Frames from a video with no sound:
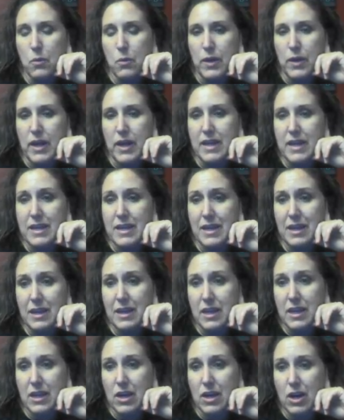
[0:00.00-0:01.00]
When I
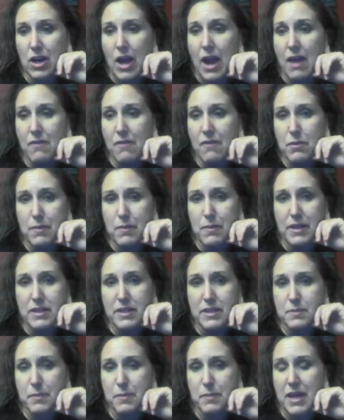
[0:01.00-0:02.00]
get here,
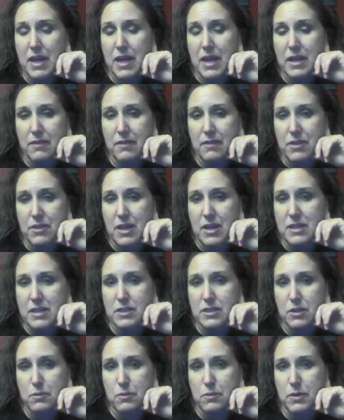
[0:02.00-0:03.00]
everybody's beginning of Class
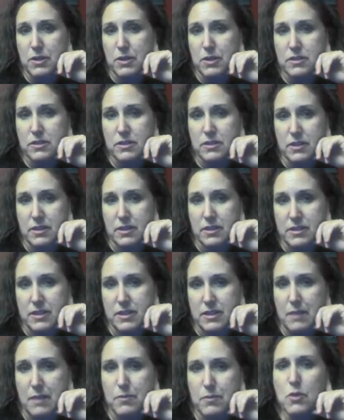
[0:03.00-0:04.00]
Notebooks look the same.